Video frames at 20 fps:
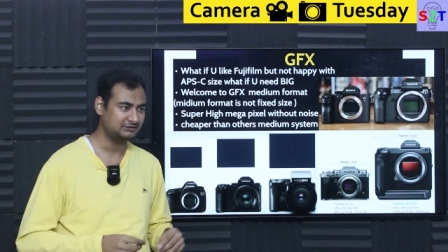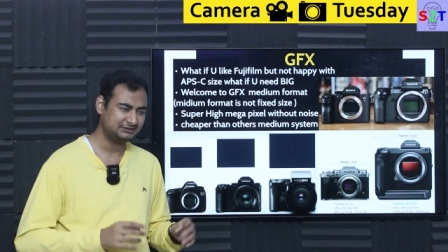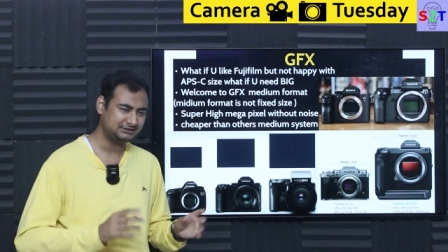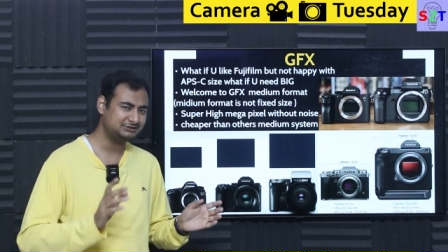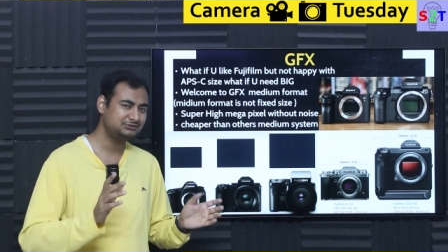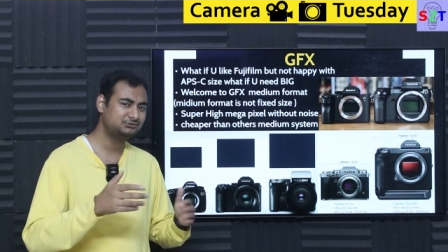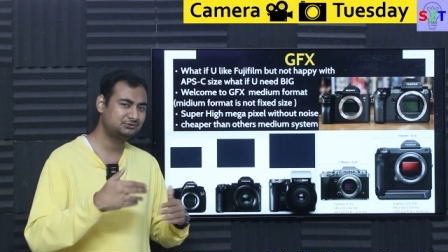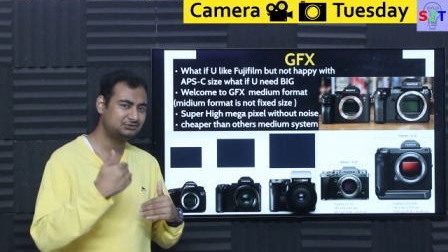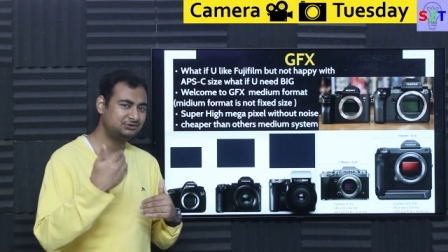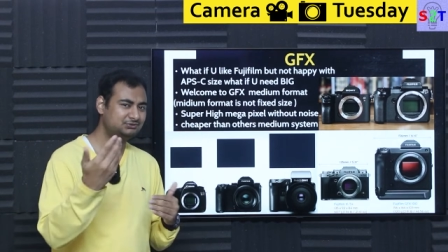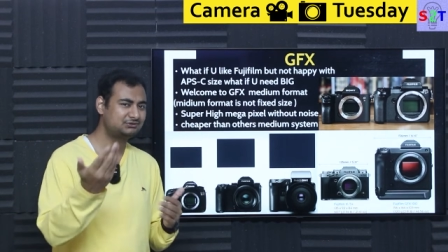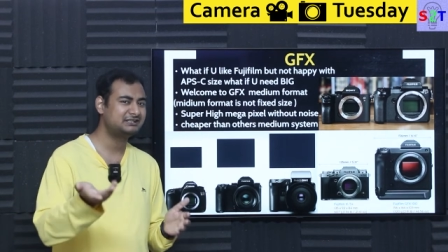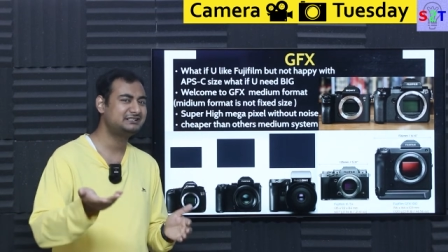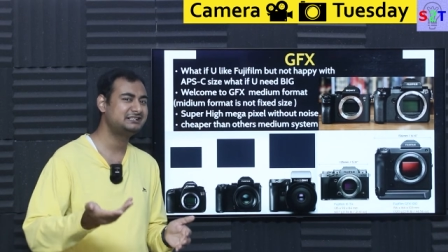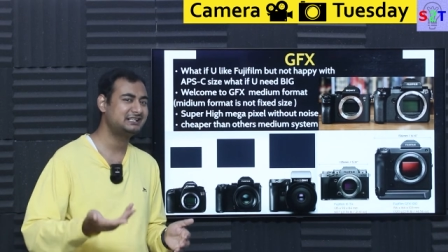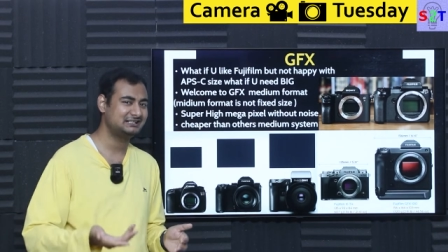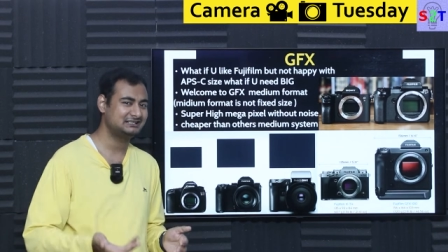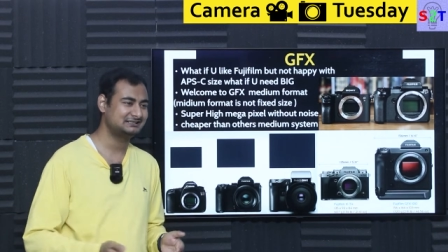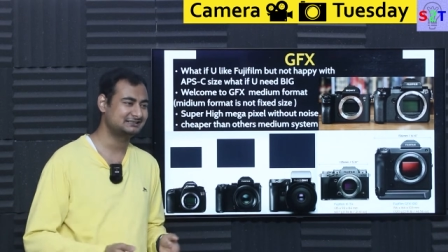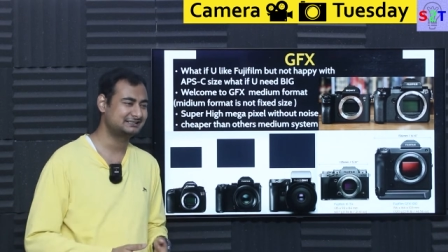You, you
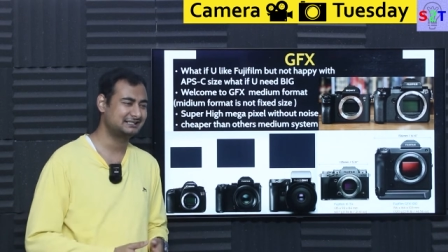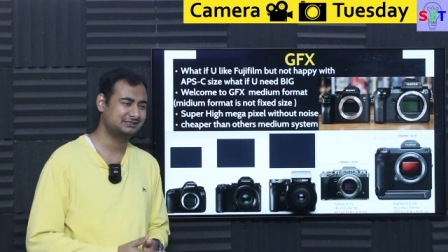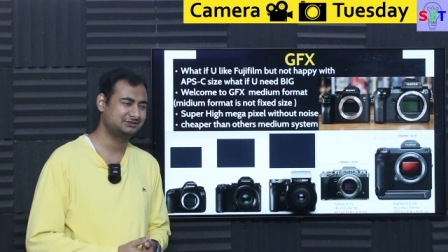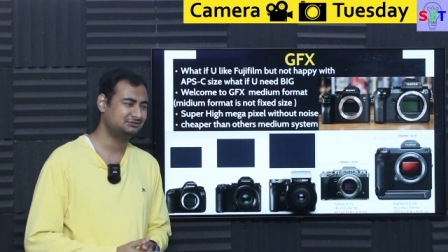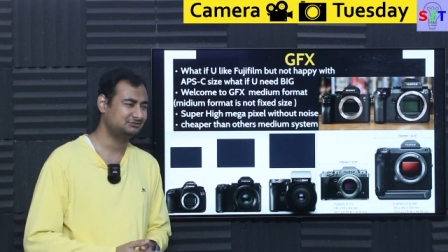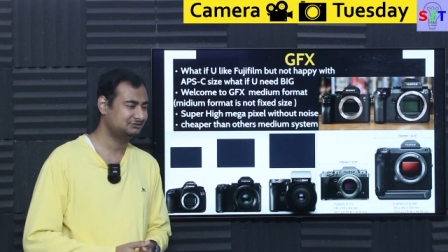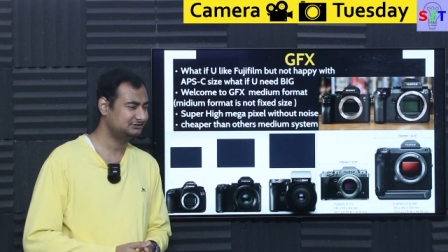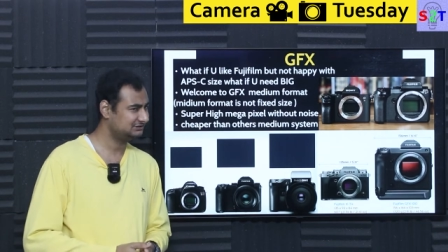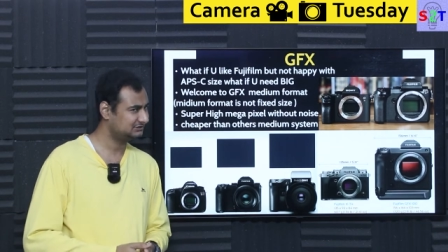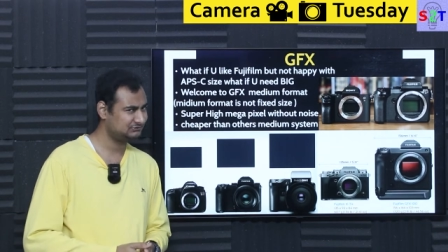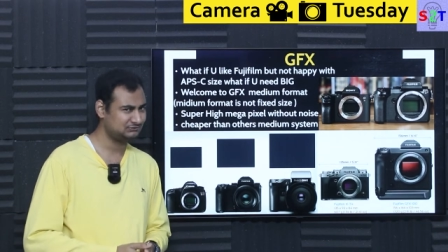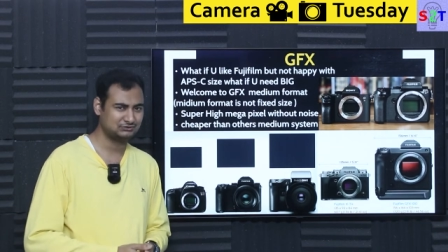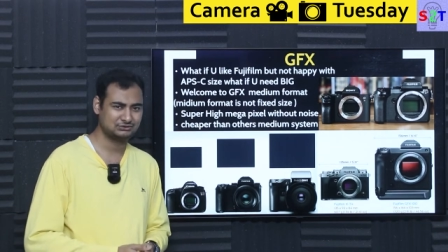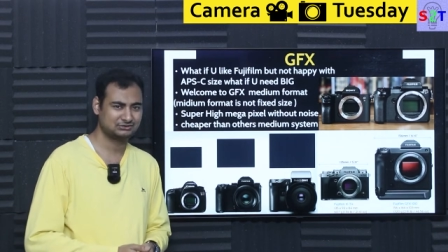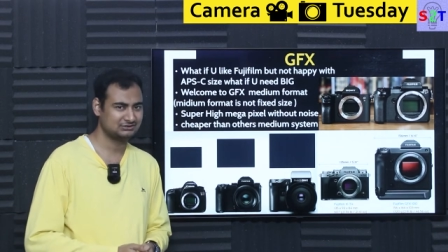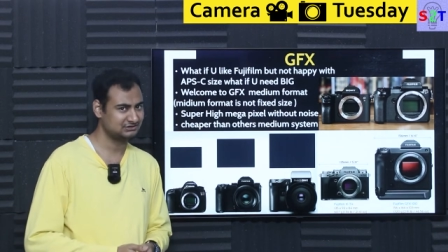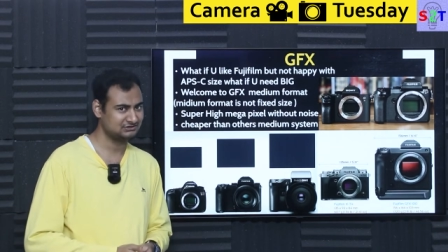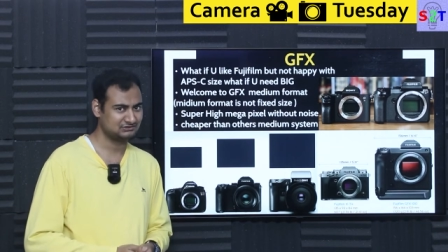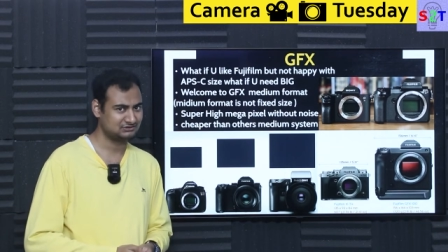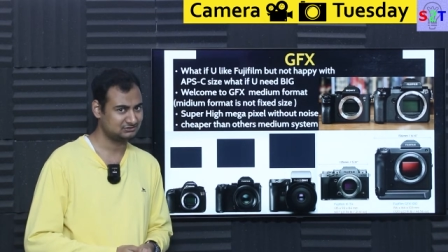can tell it's like, dude, this
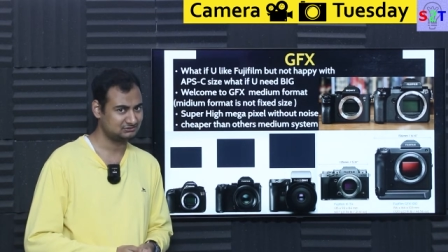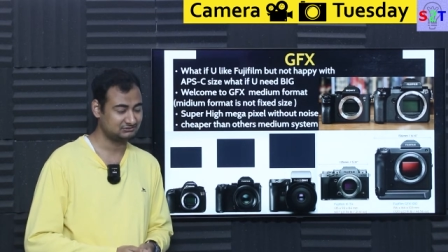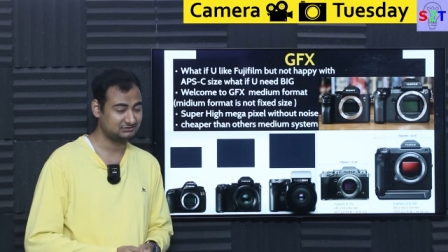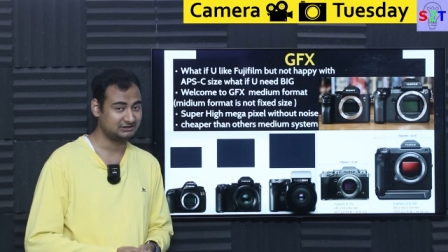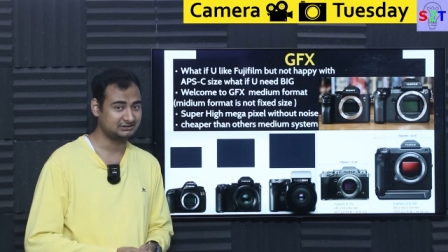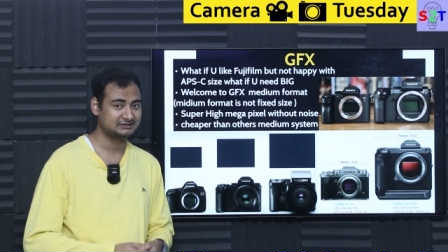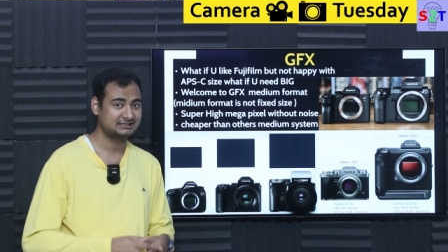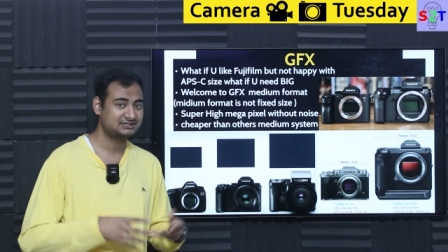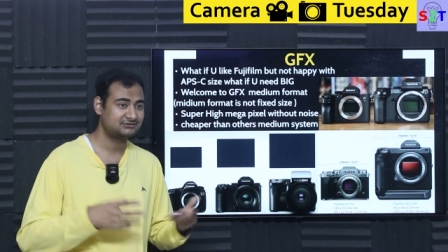photo does not look right.